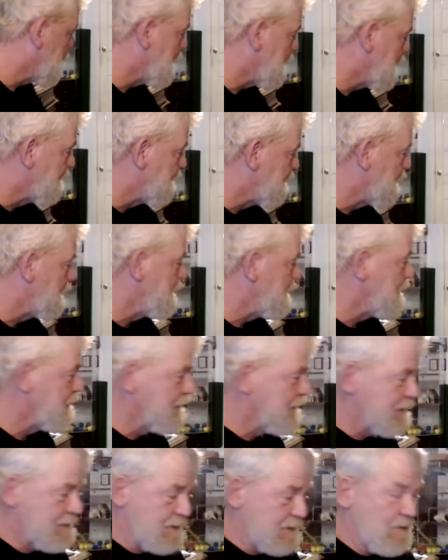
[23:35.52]
covered,
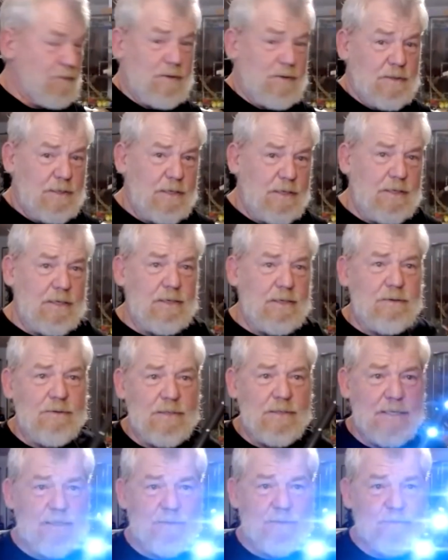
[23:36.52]
unless y'all want to get into
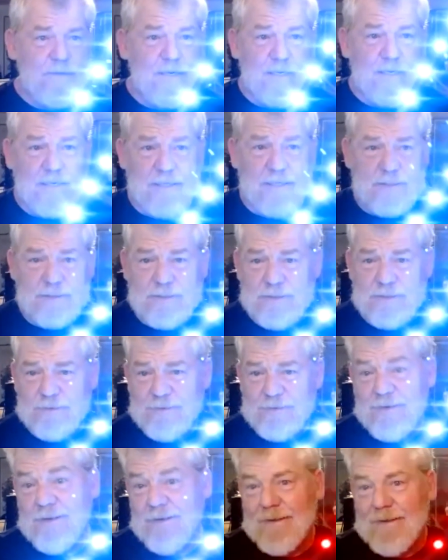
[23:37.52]
electronics.
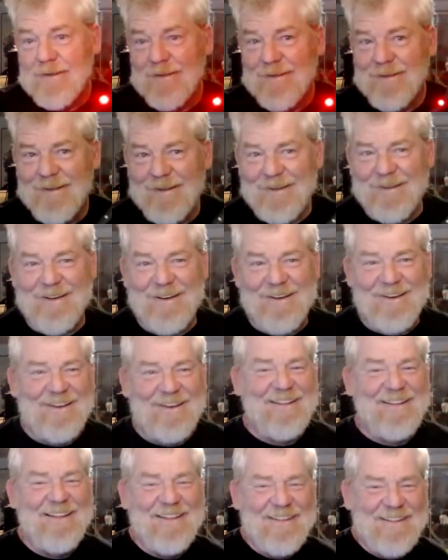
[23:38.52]

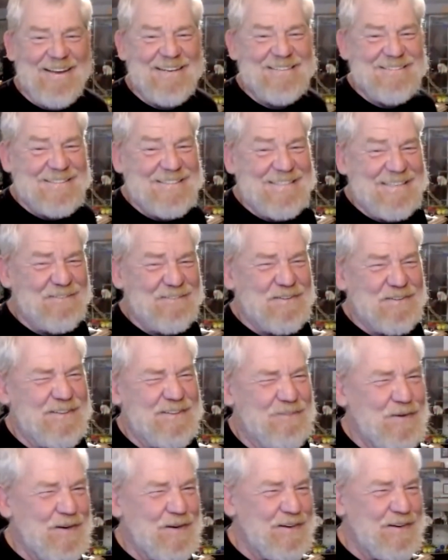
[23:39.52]
That's a
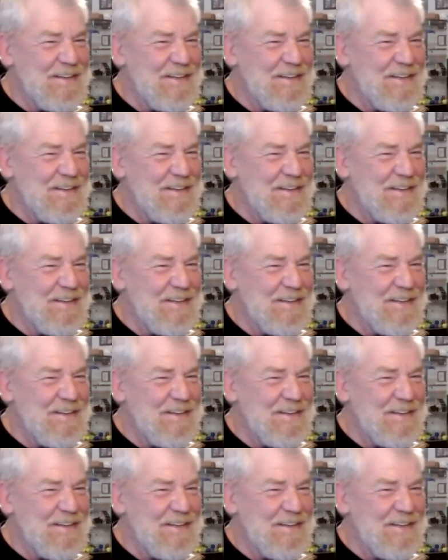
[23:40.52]
different world.